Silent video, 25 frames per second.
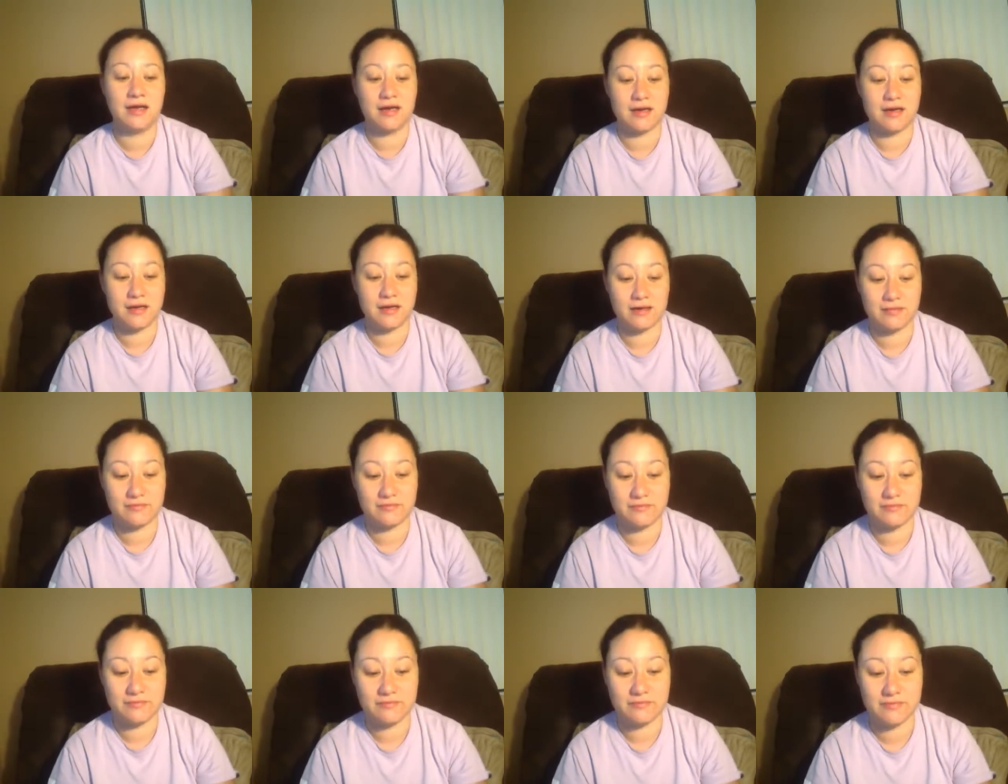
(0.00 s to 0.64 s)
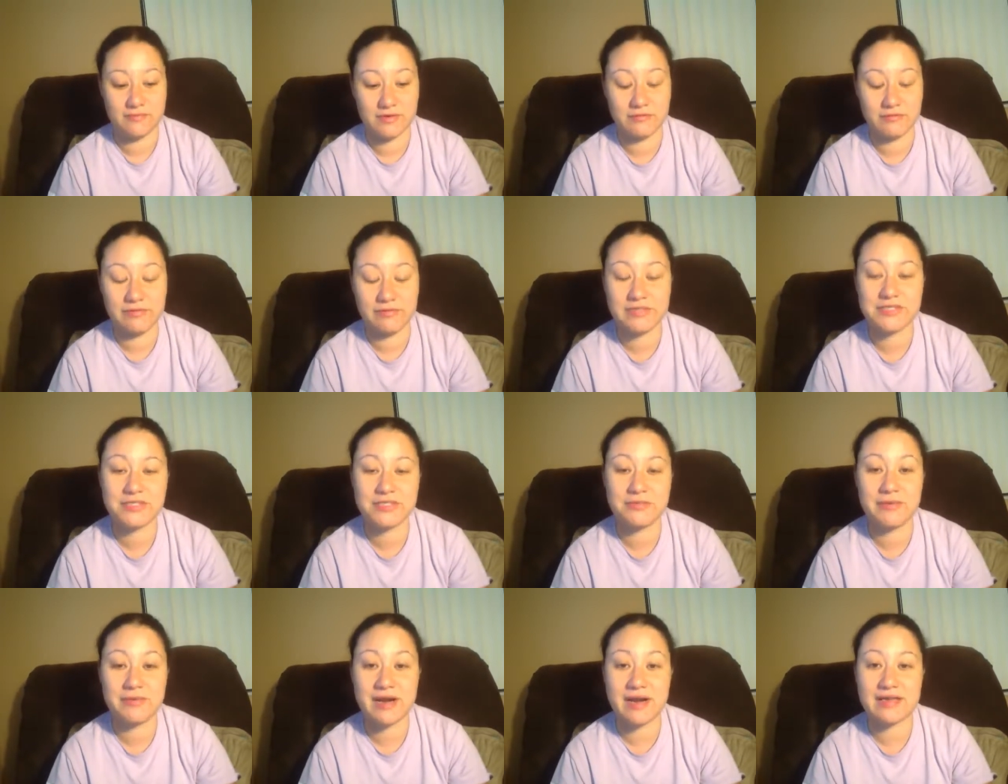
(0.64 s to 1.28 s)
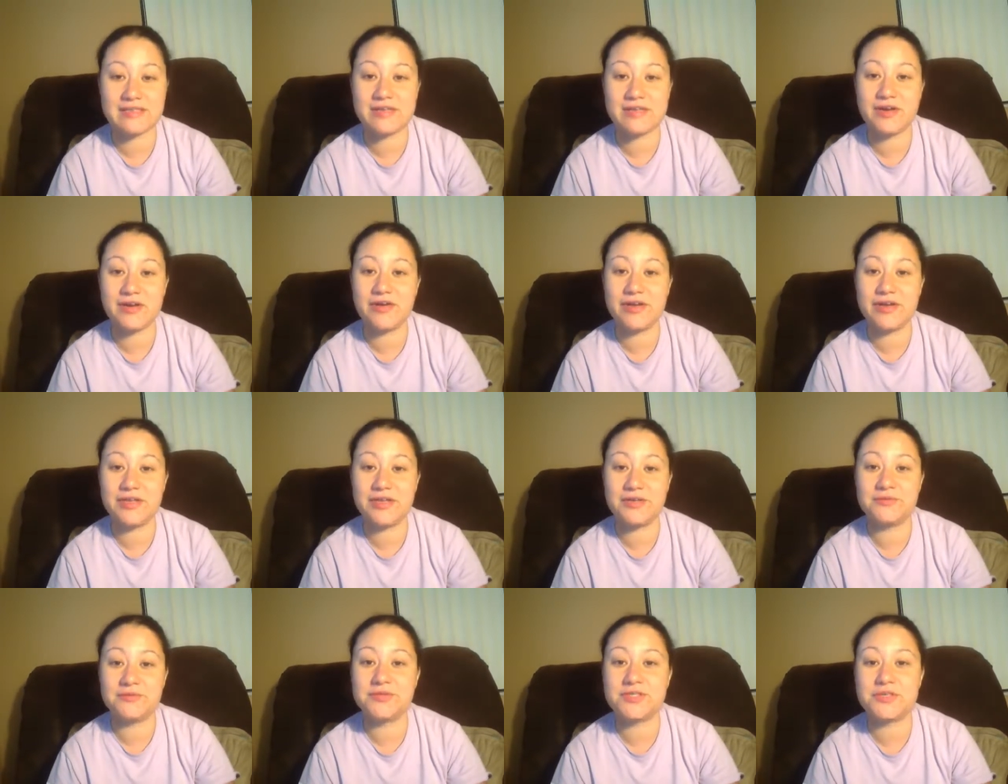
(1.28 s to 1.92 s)
Um, originally, when I
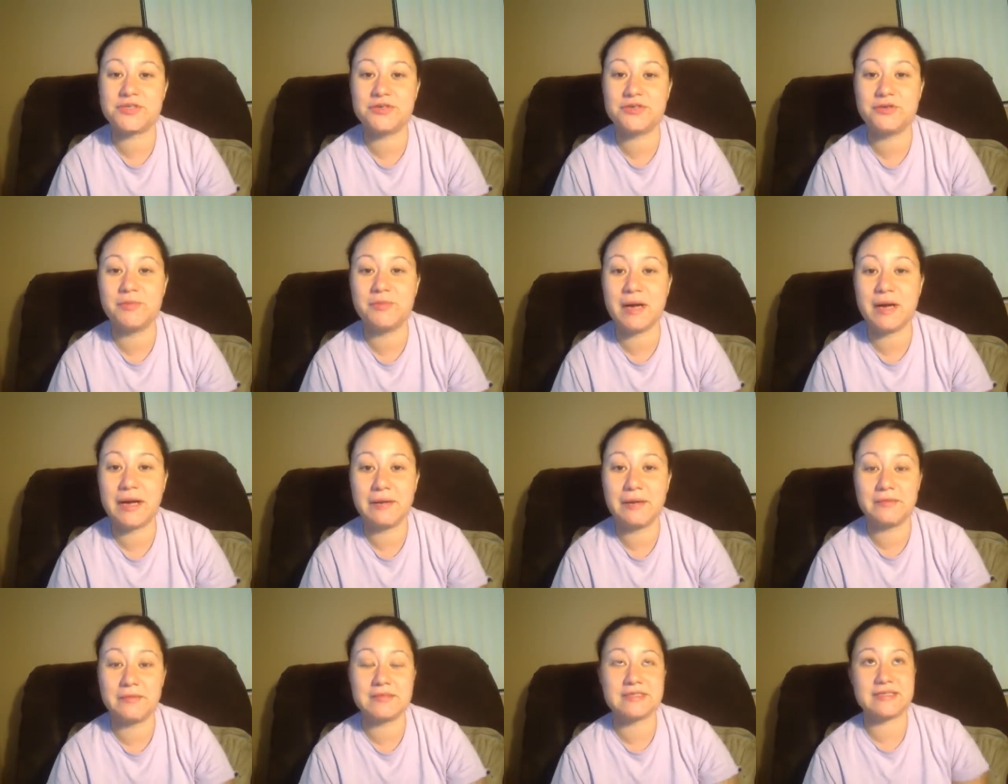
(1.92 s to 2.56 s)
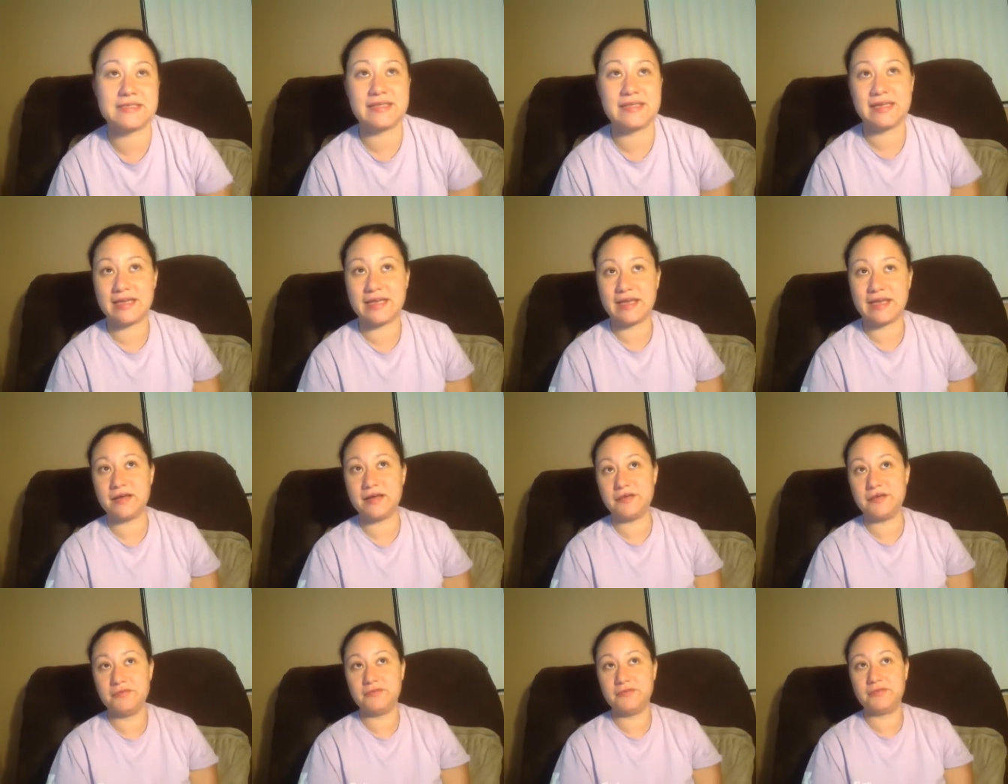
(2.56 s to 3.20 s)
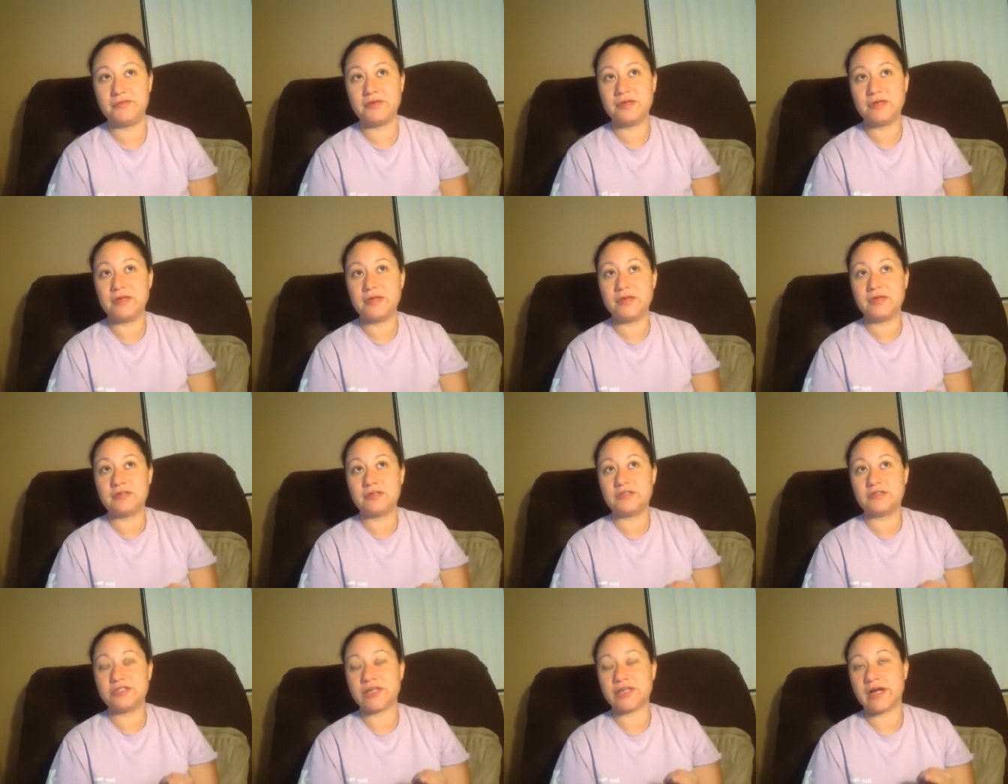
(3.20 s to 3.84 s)
started YouTube, I was thinking of
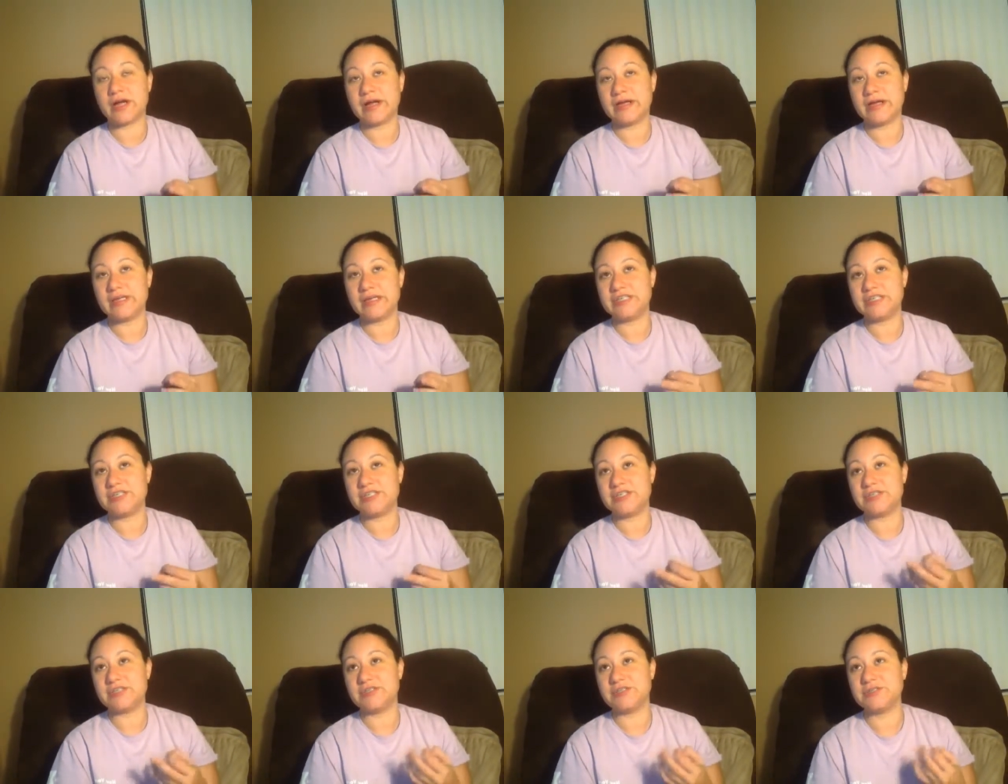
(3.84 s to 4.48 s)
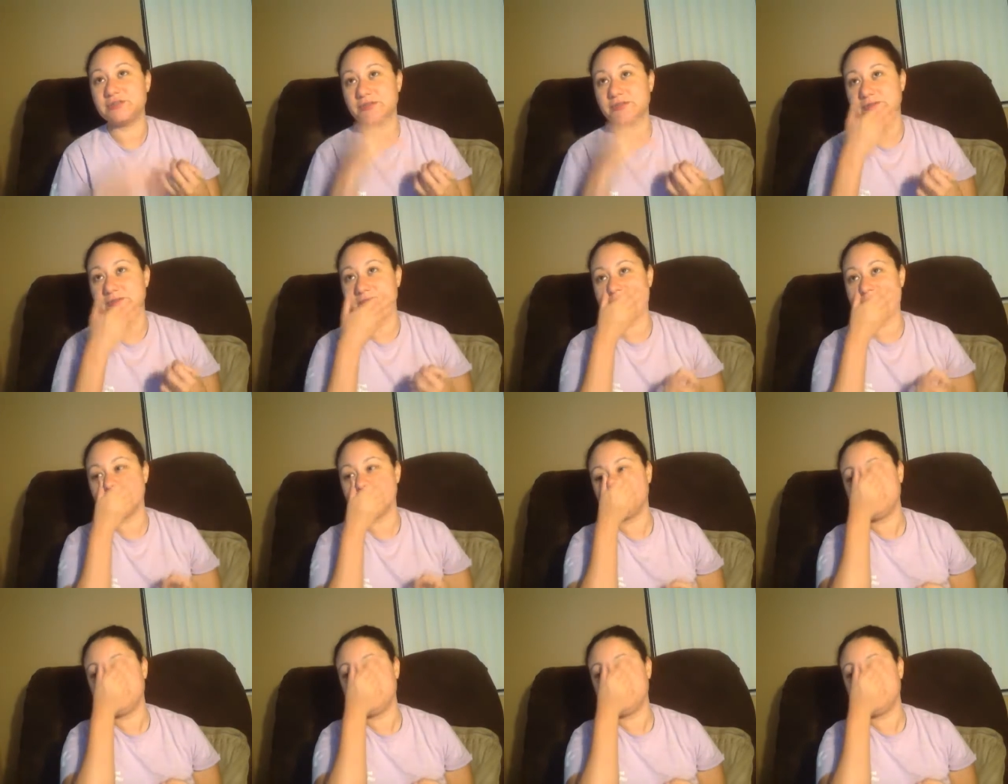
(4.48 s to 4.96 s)
trying to